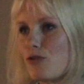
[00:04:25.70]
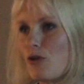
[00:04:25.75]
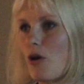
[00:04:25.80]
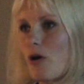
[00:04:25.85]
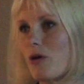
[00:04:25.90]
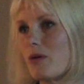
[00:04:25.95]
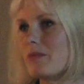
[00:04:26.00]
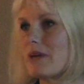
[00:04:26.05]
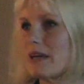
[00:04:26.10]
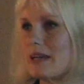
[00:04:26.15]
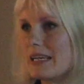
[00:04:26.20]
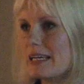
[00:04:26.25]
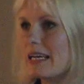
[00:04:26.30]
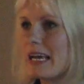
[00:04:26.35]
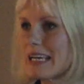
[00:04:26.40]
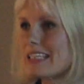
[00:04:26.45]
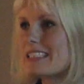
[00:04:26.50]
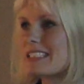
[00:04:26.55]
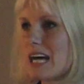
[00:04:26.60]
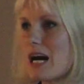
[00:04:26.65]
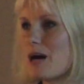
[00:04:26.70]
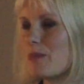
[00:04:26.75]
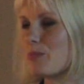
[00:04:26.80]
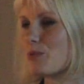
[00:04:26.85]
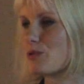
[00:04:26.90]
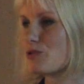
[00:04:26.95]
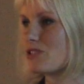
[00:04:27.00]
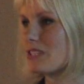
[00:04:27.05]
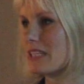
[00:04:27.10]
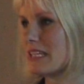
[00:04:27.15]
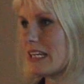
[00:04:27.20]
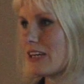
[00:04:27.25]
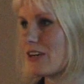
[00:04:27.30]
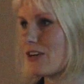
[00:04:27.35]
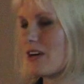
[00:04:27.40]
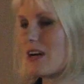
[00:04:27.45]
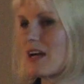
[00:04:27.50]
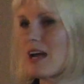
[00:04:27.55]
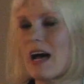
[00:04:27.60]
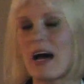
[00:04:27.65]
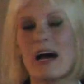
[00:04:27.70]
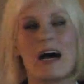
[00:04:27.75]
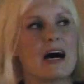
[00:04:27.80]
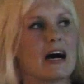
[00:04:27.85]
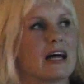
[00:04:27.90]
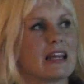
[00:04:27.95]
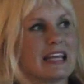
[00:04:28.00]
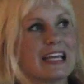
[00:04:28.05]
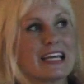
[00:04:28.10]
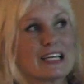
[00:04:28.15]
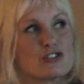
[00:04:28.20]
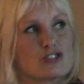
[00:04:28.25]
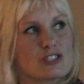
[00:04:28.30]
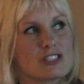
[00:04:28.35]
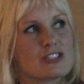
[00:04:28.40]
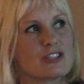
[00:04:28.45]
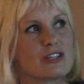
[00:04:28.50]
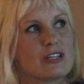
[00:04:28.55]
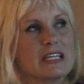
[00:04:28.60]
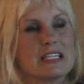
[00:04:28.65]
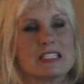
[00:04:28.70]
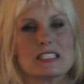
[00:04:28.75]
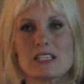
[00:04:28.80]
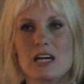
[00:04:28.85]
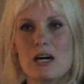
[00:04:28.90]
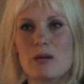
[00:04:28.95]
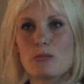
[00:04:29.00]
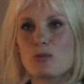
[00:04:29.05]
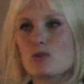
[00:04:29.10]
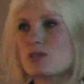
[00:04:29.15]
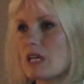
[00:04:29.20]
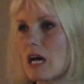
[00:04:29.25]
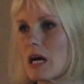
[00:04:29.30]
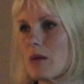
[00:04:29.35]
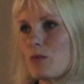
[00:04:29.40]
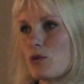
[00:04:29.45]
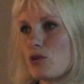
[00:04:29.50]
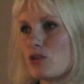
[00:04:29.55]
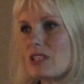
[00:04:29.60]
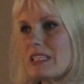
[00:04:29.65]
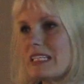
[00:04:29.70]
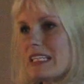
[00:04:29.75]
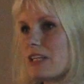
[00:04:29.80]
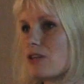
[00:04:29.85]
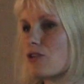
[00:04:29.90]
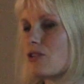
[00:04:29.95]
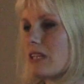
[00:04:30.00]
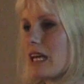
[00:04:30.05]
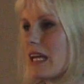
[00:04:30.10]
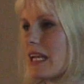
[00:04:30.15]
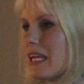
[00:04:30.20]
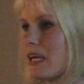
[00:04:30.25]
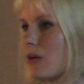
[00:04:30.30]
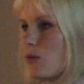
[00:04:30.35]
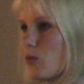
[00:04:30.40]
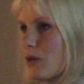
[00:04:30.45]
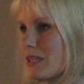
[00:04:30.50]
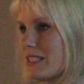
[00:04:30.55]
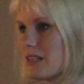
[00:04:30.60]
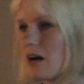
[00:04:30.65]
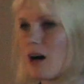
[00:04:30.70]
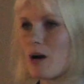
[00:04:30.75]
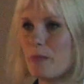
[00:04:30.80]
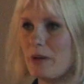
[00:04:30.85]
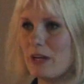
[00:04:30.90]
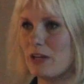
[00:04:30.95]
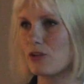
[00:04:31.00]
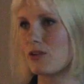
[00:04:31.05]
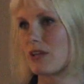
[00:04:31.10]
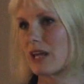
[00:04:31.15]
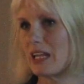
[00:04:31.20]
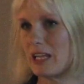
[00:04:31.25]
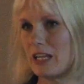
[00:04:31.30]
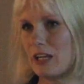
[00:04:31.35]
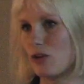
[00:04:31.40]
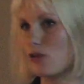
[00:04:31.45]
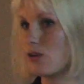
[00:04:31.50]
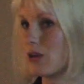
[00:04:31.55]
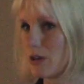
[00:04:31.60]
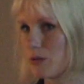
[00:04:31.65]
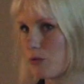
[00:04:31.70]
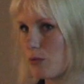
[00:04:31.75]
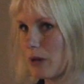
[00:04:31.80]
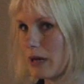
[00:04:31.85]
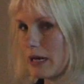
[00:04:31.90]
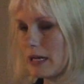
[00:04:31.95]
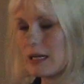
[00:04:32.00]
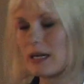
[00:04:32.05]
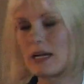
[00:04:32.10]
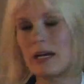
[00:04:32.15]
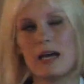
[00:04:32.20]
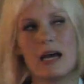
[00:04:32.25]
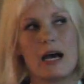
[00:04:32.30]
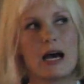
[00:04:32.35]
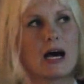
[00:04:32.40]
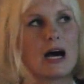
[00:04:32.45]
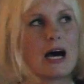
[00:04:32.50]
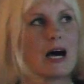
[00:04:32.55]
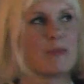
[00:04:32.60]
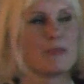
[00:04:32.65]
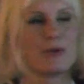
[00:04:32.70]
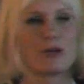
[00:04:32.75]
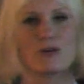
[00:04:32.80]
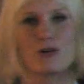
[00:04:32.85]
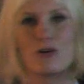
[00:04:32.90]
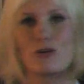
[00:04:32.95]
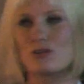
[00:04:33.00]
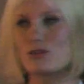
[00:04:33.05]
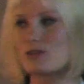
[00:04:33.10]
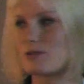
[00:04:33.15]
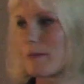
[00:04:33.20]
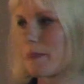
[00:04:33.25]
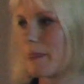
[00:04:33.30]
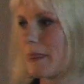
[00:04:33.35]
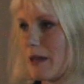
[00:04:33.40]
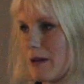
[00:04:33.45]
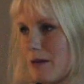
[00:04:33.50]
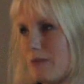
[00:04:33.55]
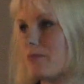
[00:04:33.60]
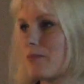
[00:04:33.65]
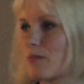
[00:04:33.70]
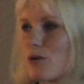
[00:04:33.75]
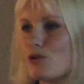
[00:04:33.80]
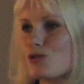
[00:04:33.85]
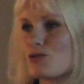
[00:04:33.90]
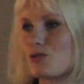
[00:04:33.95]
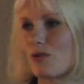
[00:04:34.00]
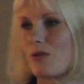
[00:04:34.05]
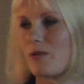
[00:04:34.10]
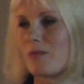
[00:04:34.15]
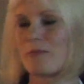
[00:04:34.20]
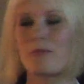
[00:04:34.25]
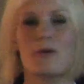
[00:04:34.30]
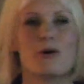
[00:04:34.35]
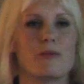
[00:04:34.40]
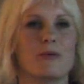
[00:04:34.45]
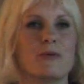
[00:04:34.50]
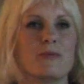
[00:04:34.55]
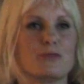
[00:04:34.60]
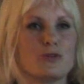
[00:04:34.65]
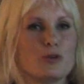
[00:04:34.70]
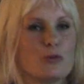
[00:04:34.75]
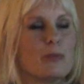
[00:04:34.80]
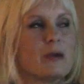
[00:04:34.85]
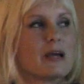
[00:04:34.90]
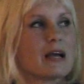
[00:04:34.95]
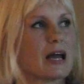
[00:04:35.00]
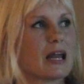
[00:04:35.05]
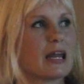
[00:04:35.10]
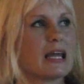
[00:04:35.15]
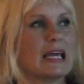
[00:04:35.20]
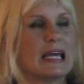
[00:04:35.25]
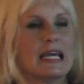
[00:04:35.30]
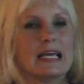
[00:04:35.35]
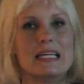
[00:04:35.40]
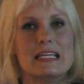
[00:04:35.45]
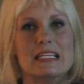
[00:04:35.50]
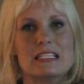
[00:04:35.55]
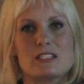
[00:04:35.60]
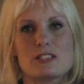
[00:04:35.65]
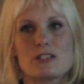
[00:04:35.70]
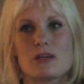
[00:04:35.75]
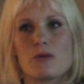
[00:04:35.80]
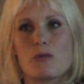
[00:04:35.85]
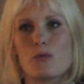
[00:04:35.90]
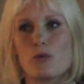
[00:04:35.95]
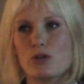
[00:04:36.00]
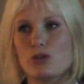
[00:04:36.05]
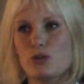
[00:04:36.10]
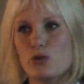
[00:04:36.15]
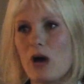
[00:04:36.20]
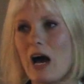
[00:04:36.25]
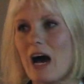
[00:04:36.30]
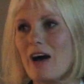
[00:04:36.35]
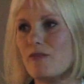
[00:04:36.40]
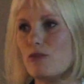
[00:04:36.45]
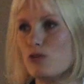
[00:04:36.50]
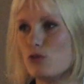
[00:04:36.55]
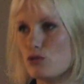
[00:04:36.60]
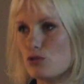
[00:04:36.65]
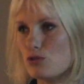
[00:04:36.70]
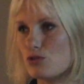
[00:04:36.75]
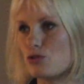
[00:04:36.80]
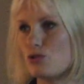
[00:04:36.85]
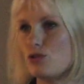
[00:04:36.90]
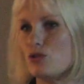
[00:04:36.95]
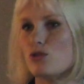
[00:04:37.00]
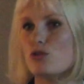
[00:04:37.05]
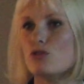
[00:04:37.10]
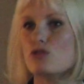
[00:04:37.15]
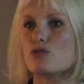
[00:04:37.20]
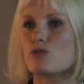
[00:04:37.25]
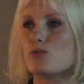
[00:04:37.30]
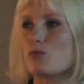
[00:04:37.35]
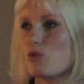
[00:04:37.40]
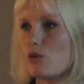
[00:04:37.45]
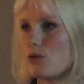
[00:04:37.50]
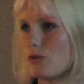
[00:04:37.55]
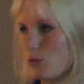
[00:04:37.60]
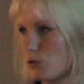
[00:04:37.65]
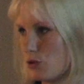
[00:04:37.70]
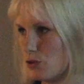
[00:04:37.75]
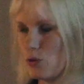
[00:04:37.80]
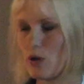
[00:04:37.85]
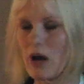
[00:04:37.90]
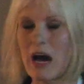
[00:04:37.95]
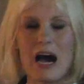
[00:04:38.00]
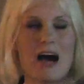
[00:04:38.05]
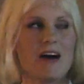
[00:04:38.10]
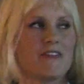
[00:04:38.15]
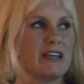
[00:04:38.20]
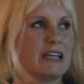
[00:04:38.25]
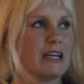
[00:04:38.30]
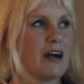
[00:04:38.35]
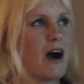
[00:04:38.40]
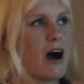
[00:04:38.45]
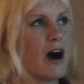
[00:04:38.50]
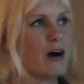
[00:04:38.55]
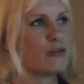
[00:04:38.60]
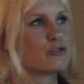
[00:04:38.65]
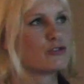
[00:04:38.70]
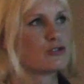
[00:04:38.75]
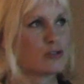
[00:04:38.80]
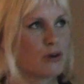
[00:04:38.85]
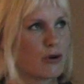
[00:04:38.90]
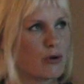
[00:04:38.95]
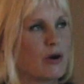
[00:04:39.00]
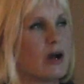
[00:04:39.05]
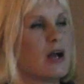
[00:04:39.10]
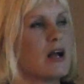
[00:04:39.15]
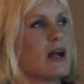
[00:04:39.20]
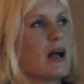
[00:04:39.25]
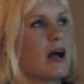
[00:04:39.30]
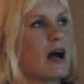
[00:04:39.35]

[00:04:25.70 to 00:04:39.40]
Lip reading: the examples here. They are just an examples. I'm not here telling which are better than the another one, because typically it is what you have used to use, what you have in house. So